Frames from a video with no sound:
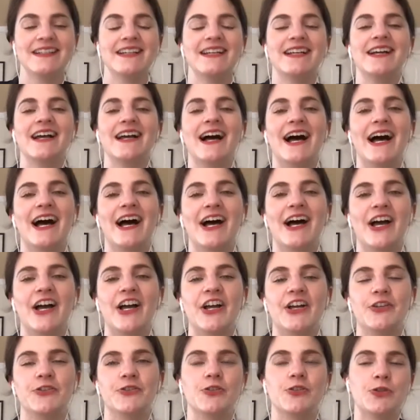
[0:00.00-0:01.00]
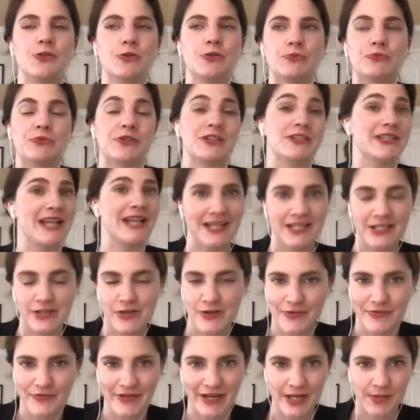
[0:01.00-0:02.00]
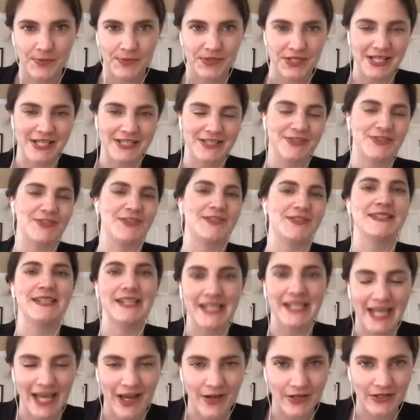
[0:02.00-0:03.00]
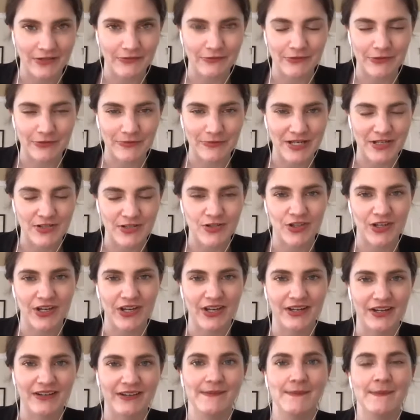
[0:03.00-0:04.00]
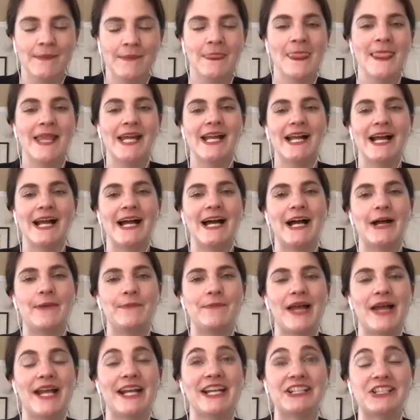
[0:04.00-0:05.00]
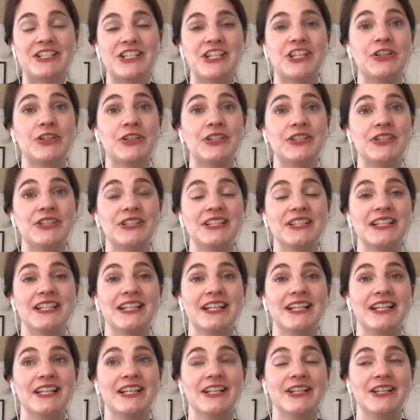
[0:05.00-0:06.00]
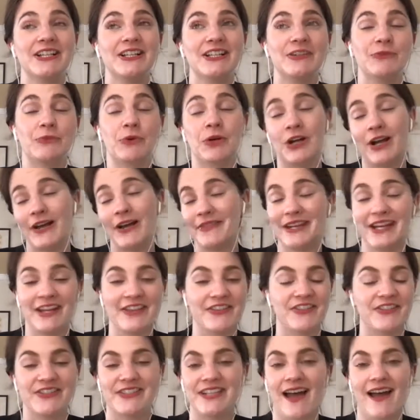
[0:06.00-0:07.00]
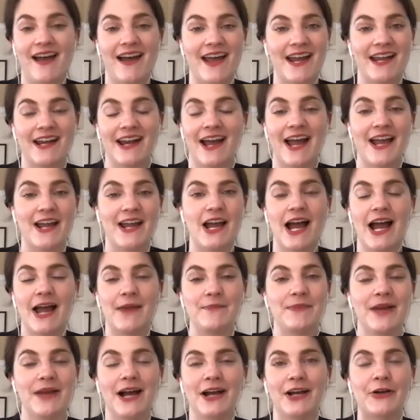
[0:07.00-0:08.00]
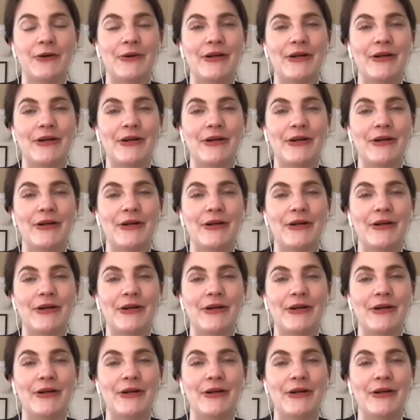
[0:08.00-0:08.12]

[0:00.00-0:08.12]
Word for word: uh, to protect their families, to seek out information. Um, and until we're on the other side, I, am not going